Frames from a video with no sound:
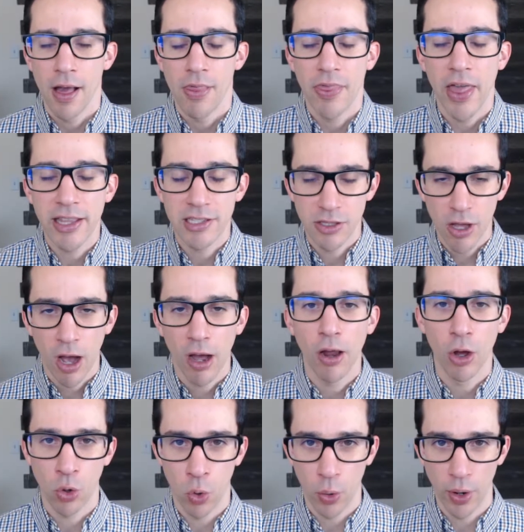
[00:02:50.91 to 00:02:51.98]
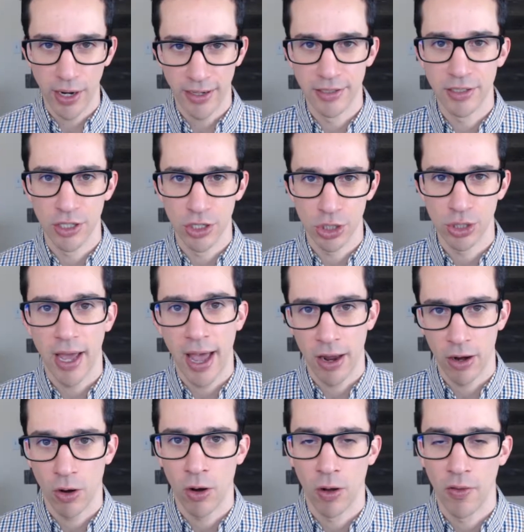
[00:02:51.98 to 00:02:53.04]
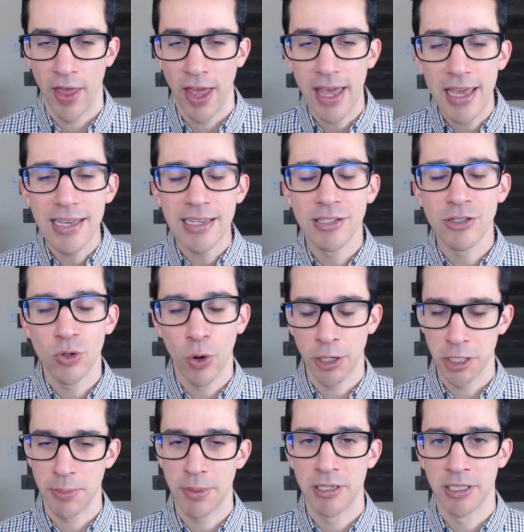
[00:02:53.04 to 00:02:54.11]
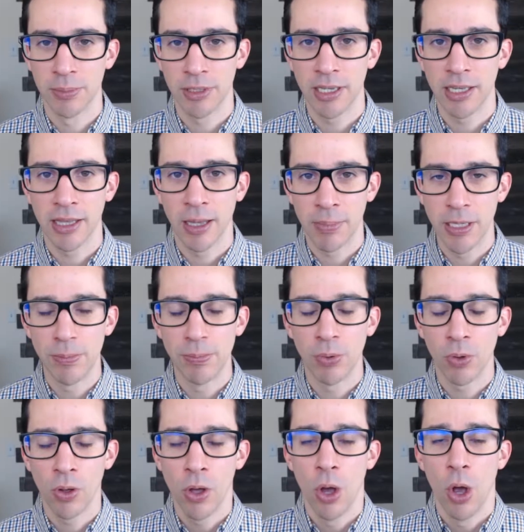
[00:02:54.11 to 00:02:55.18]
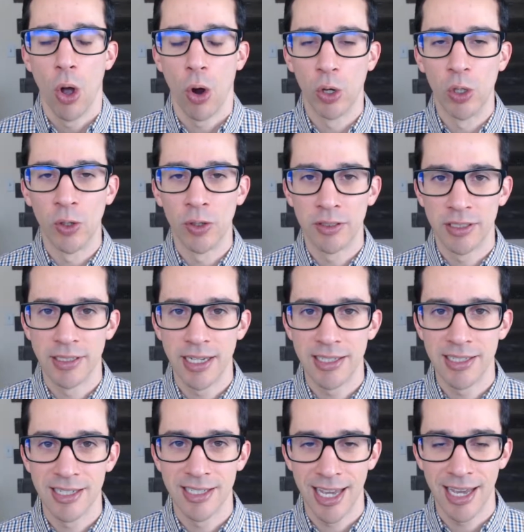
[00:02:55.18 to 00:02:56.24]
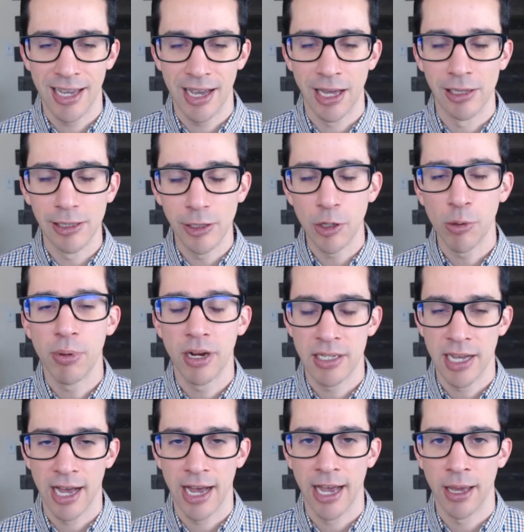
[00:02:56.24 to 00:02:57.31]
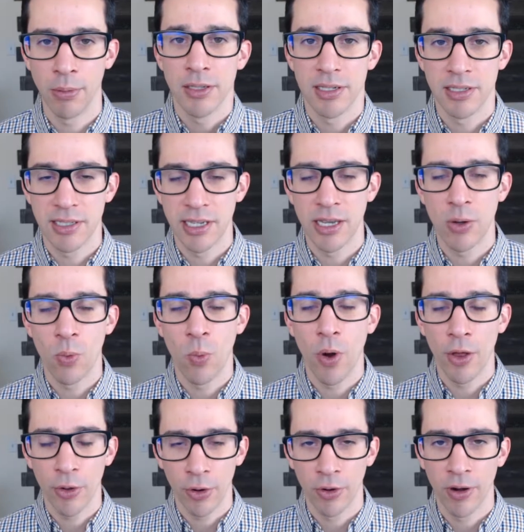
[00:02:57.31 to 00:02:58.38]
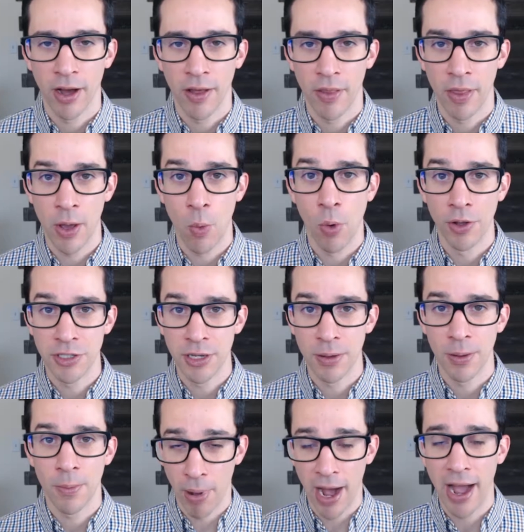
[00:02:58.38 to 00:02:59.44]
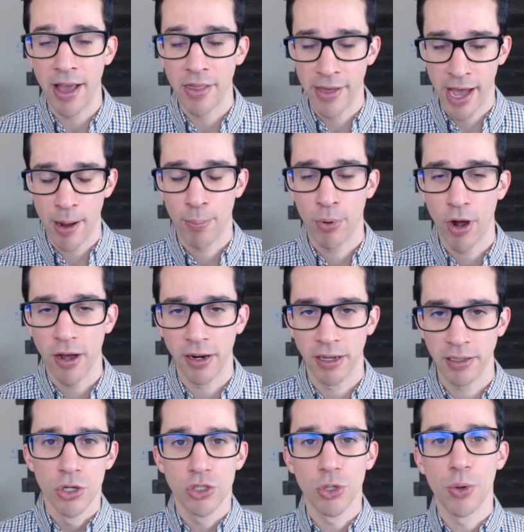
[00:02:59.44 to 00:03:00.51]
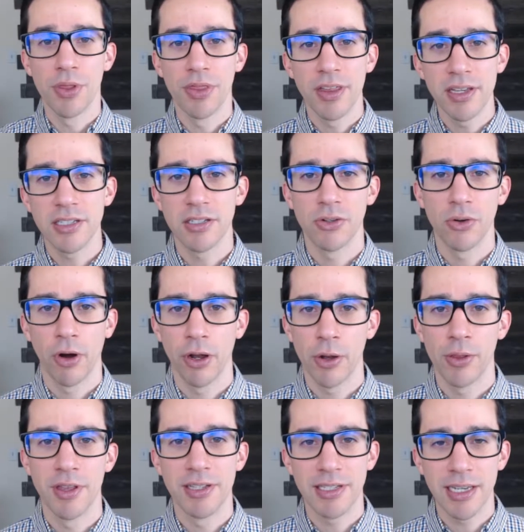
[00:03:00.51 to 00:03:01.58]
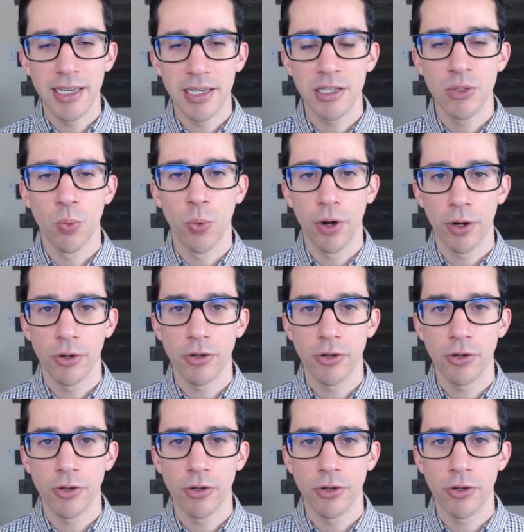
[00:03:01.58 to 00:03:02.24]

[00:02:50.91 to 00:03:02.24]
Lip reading: That's not a quick decision at all. That is going to be something that people are going to need to take a little bit of time to see whether or not they want to buy that product. So in this scenario, this is where